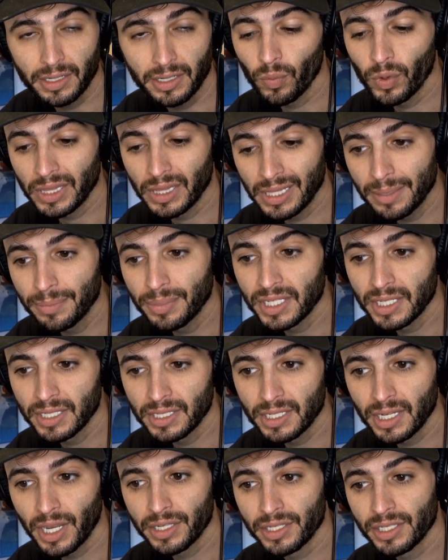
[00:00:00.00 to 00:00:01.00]
What Libsyn
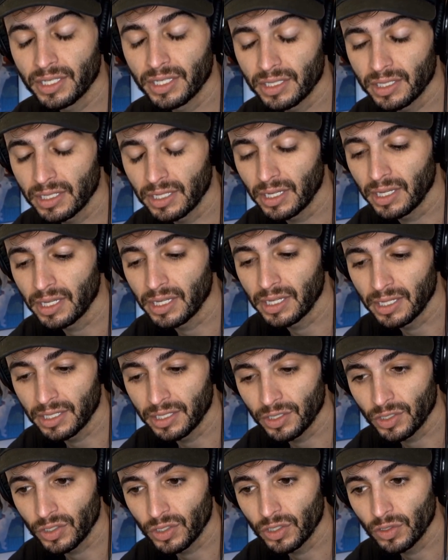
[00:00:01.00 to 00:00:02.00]
does is it,
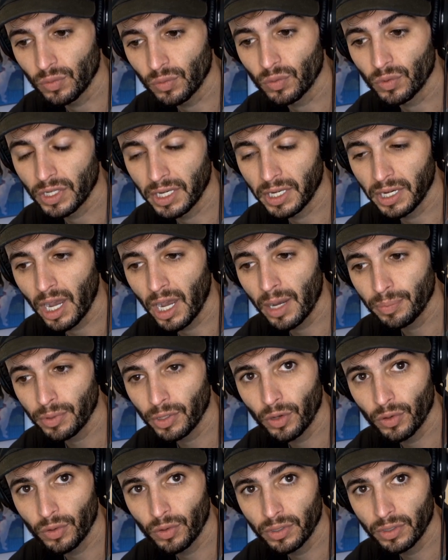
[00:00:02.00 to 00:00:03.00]
is you can
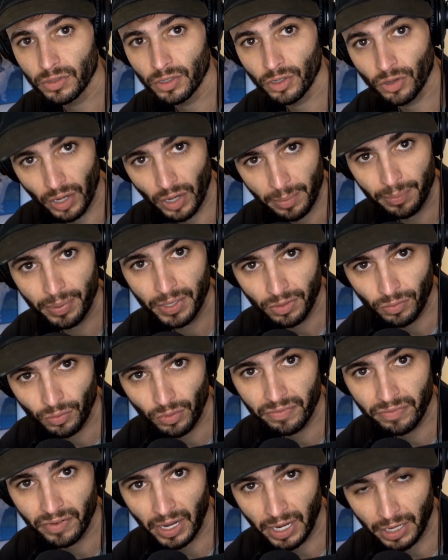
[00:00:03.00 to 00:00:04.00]
upload your
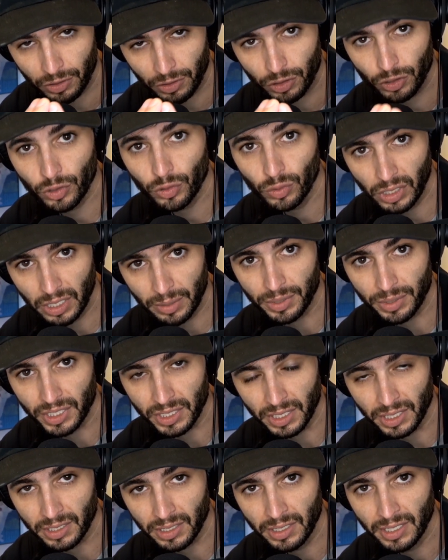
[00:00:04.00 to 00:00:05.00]
MP3 file to
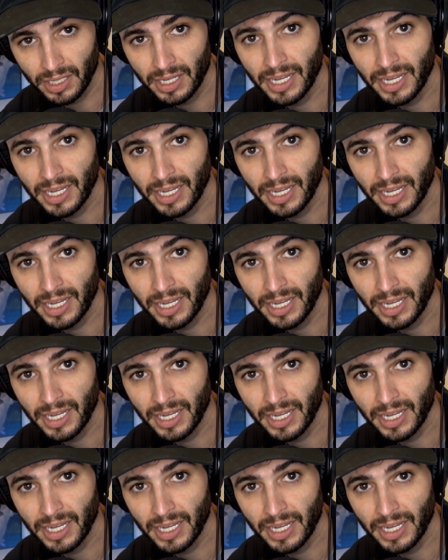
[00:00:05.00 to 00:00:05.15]
Libsyn,